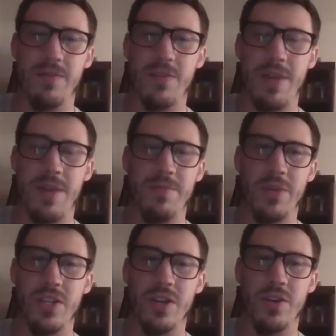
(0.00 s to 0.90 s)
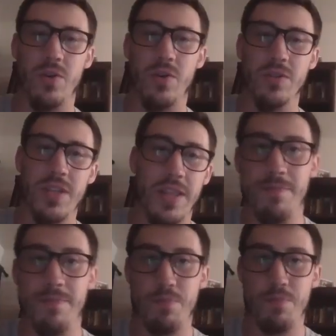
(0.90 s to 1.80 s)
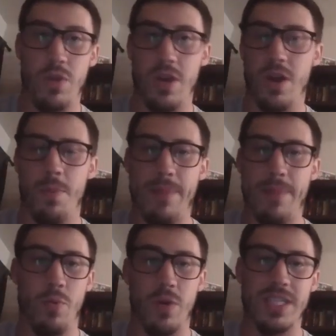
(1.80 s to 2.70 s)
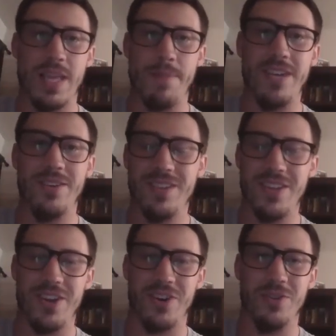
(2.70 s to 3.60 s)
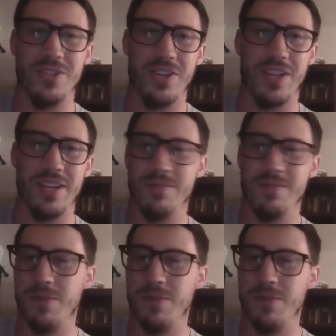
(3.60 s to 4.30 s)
them to reach their goals. And then, maybe once they meet their goals, they're like,